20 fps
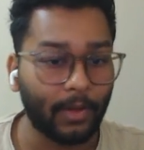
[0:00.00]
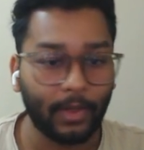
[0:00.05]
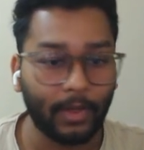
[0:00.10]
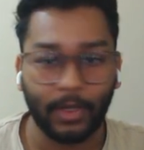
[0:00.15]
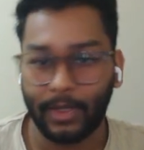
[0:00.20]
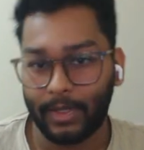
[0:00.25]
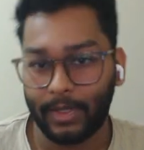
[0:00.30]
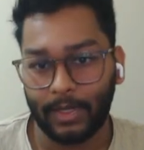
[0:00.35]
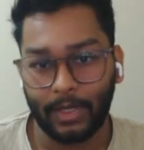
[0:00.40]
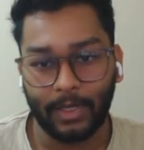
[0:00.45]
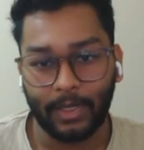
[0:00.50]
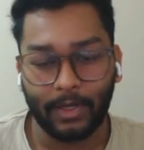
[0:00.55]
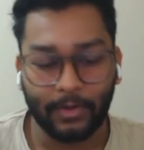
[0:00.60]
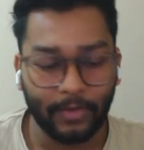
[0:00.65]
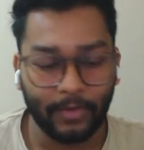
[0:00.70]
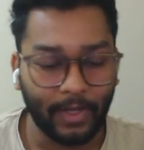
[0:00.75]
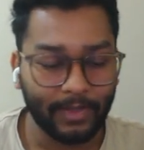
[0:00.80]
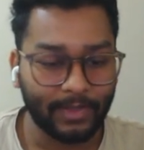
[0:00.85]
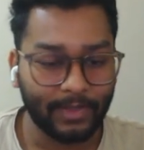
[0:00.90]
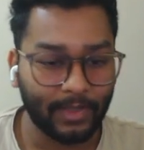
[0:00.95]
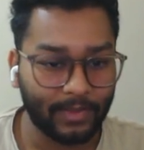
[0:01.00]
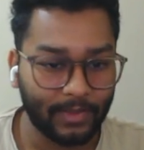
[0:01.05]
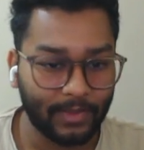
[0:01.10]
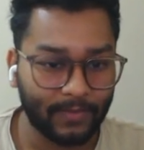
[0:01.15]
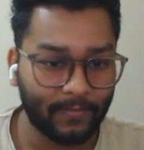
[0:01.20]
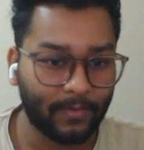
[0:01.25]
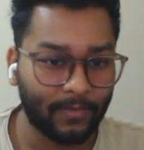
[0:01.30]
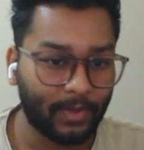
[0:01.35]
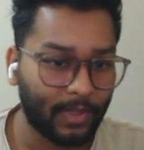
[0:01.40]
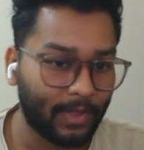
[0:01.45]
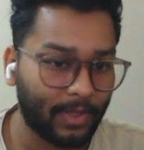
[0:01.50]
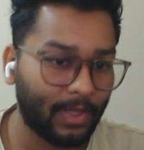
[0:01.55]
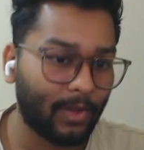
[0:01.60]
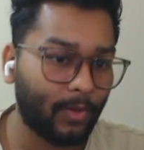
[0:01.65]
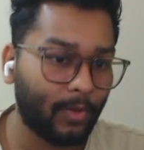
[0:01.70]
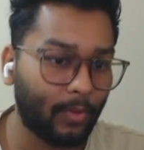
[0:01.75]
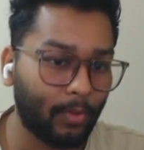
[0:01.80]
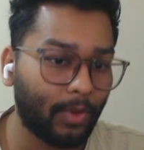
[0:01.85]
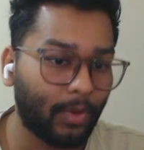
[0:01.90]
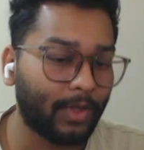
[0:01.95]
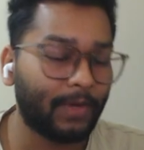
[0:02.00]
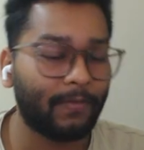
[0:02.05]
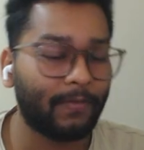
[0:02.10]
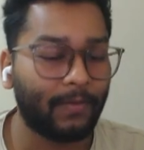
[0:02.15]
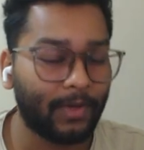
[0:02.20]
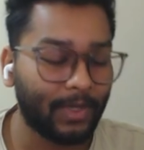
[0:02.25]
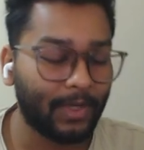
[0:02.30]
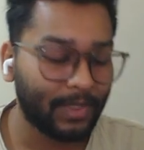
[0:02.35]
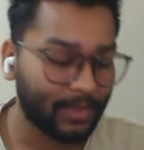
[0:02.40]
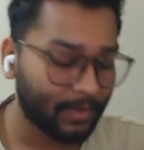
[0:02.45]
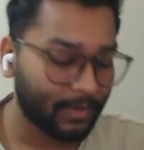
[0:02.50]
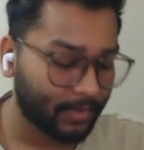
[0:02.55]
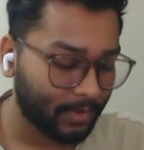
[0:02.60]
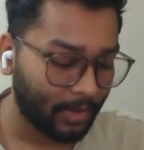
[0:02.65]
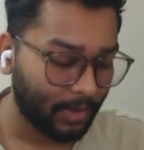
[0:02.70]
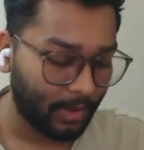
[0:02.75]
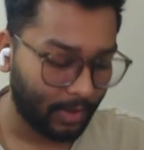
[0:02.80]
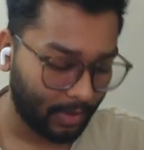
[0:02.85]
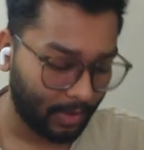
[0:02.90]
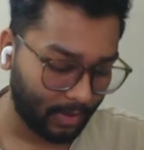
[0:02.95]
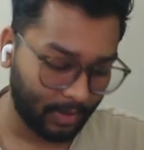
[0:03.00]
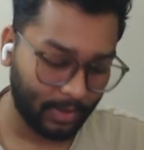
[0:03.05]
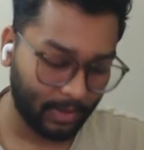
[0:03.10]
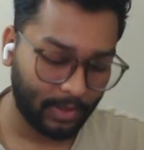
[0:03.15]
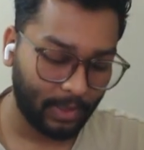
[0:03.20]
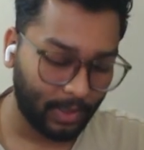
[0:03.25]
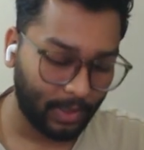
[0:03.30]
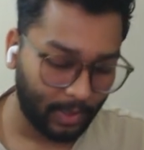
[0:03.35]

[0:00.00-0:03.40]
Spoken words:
Okay, it ran successfully. Now what if it doesn't run?